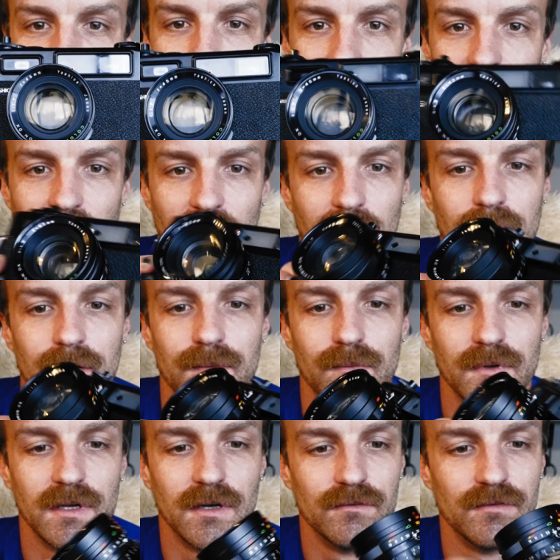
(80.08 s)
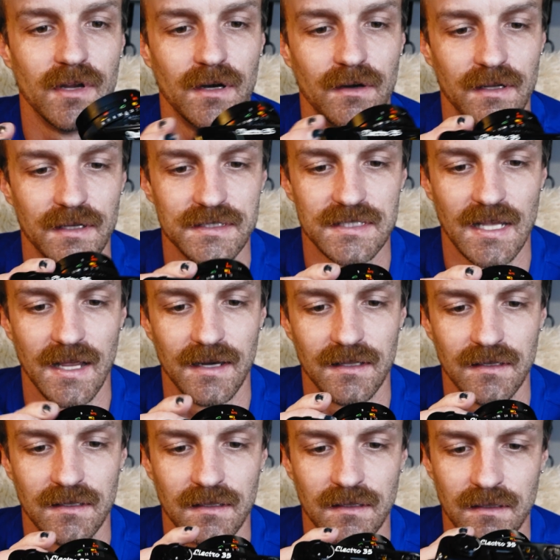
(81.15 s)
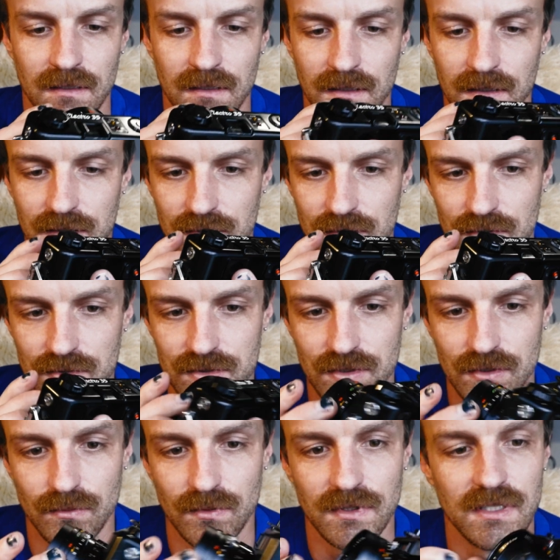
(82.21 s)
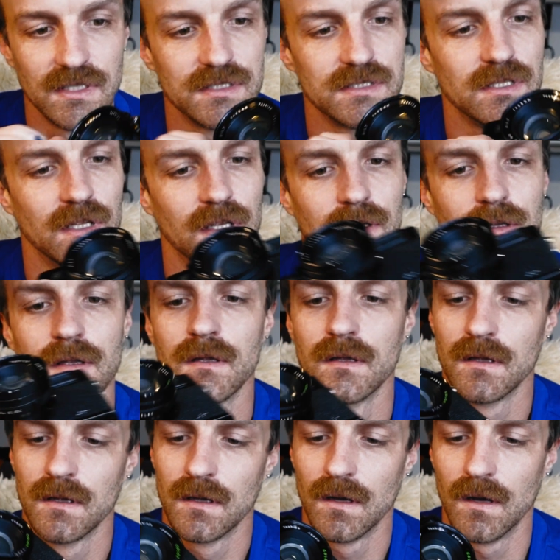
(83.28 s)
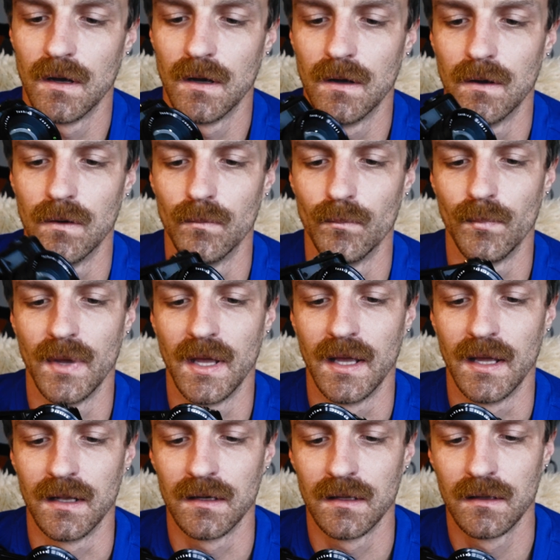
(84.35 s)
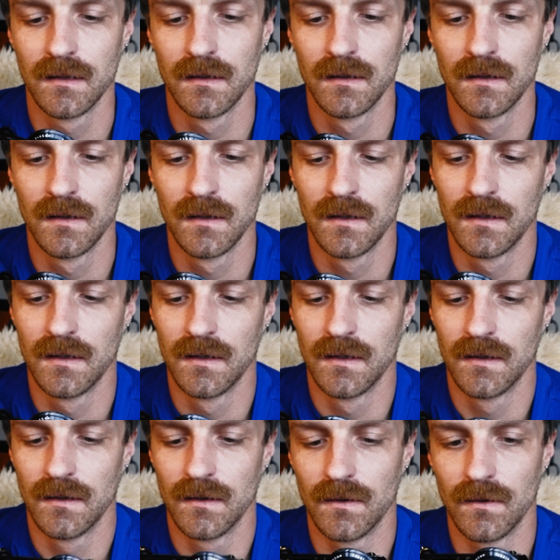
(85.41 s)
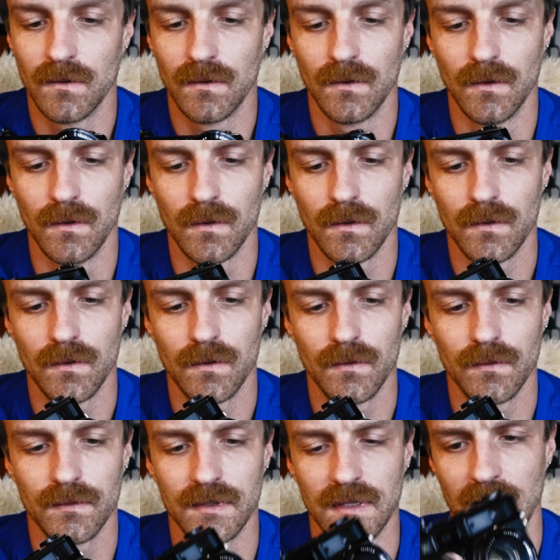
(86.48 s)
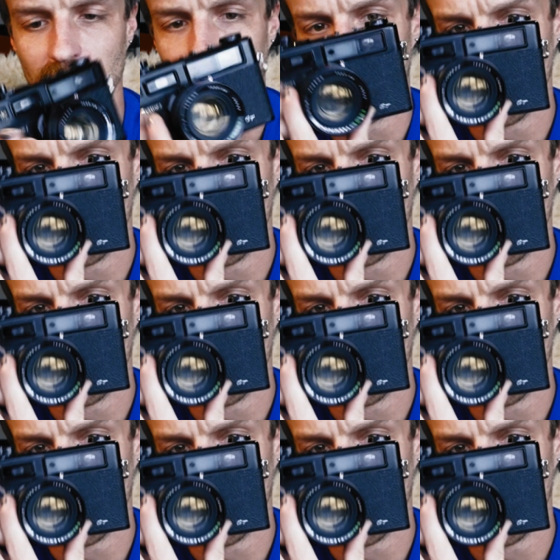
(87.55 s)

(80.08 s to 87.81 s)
with that. We are very excited to shoot with this thing. Oh man. Oh yeah,